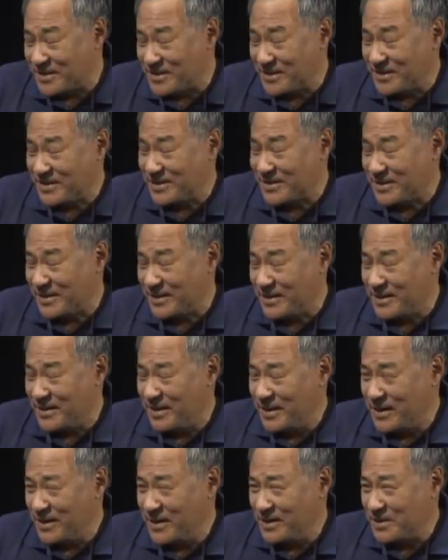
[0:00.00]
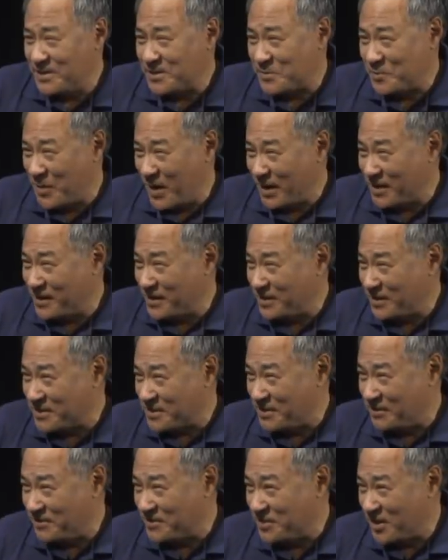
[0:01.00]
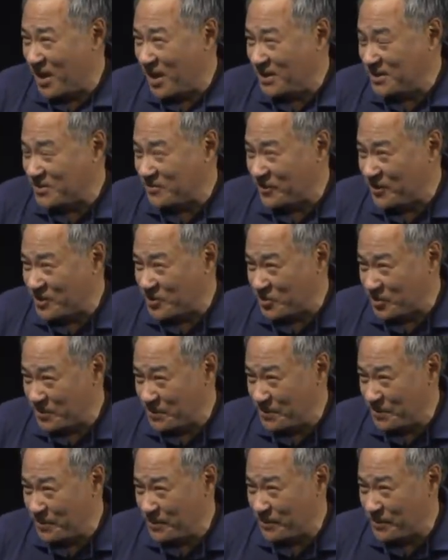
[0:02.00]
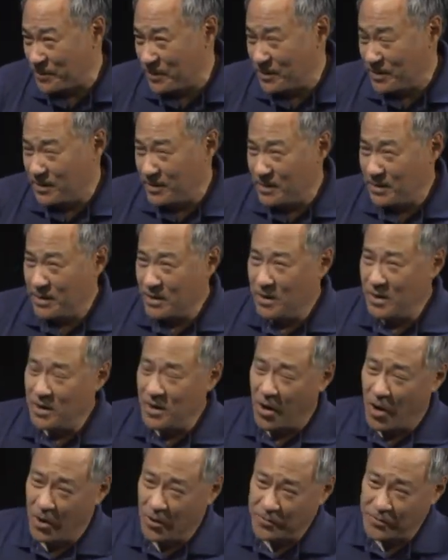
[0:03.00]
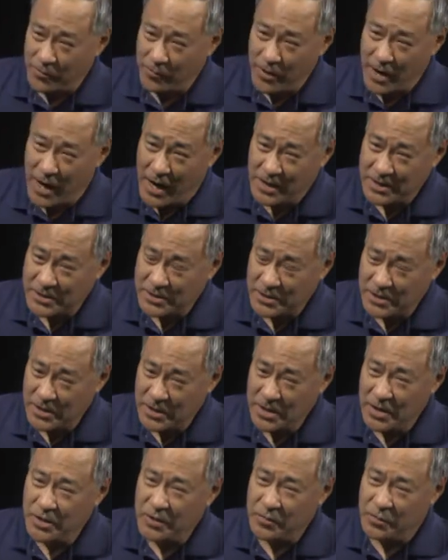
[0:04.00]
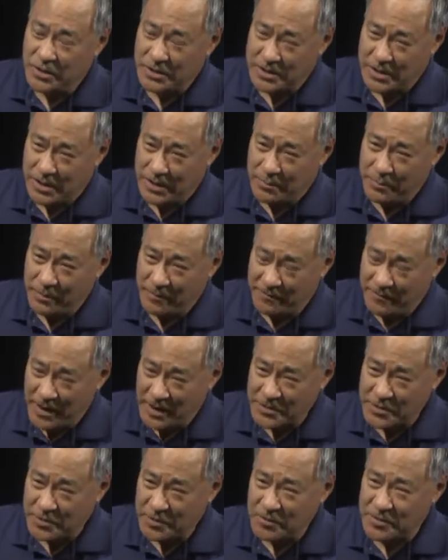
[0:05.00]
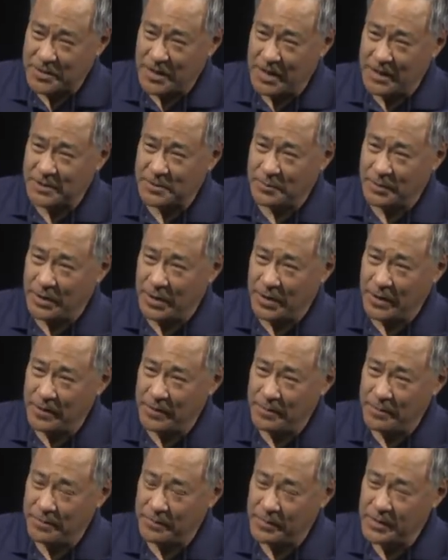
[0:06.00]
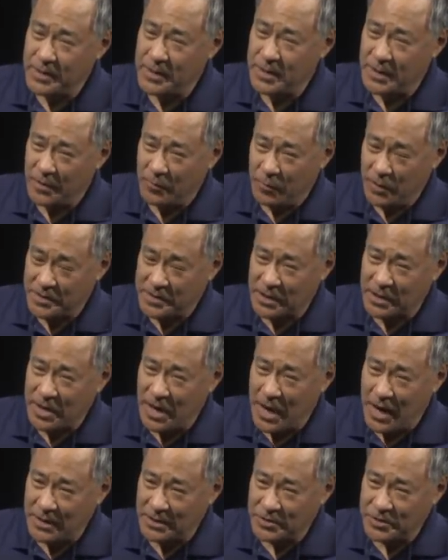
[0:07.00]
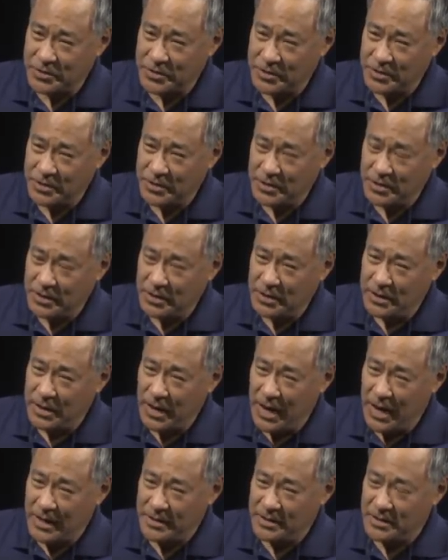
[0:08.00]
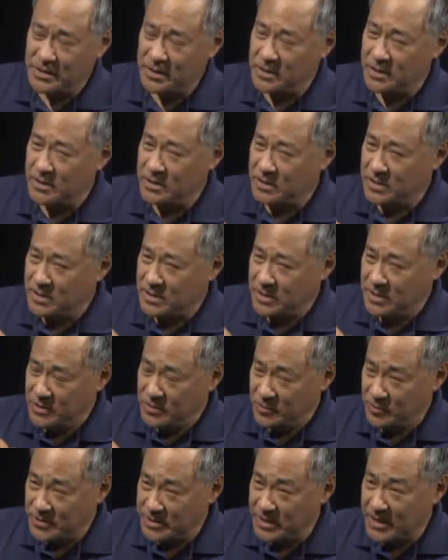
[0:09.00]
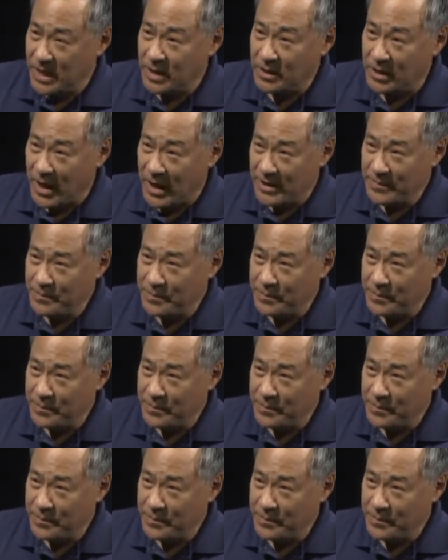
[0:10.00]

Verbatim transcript: is the speculative science fiction. Yeah, yeah. Arthur Ashe was a professional tennis player. He went to college at UCLA.